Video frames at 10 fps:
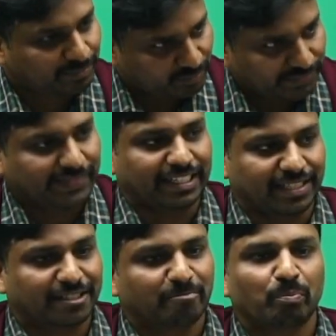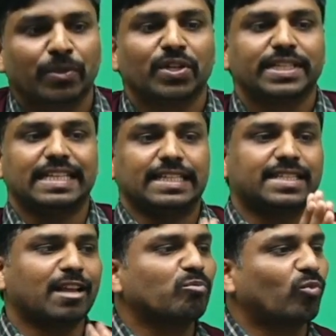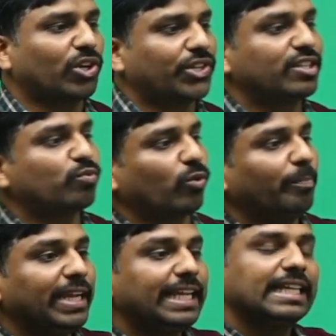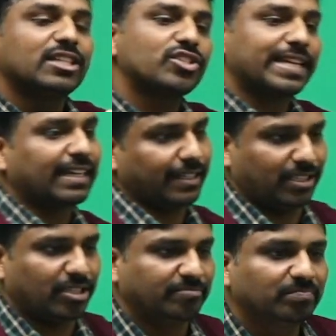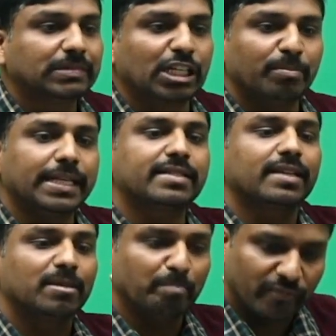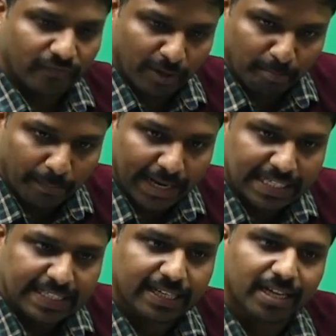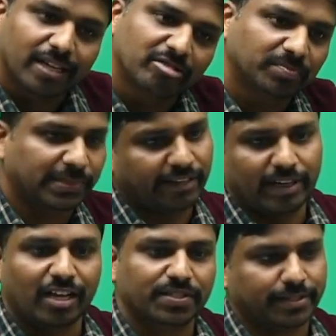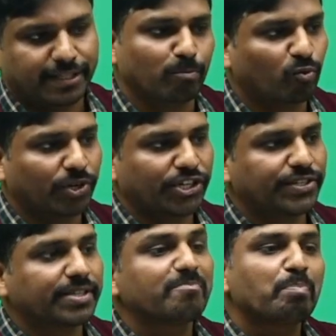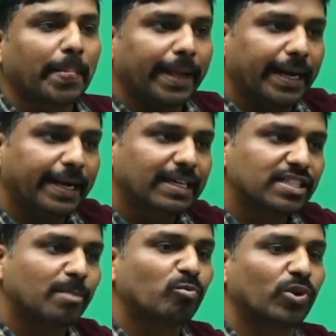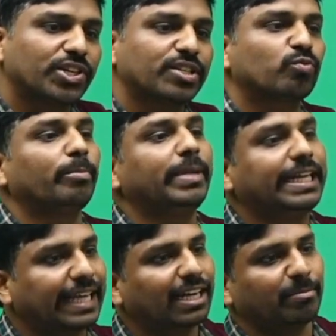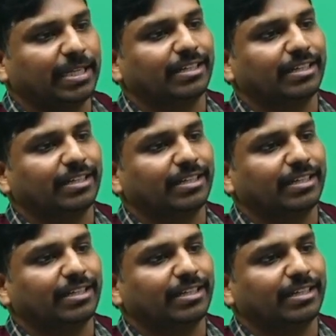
Yes. See, some questions would be static. That means from basic, they will ask some questions, and some questions would be dynamic.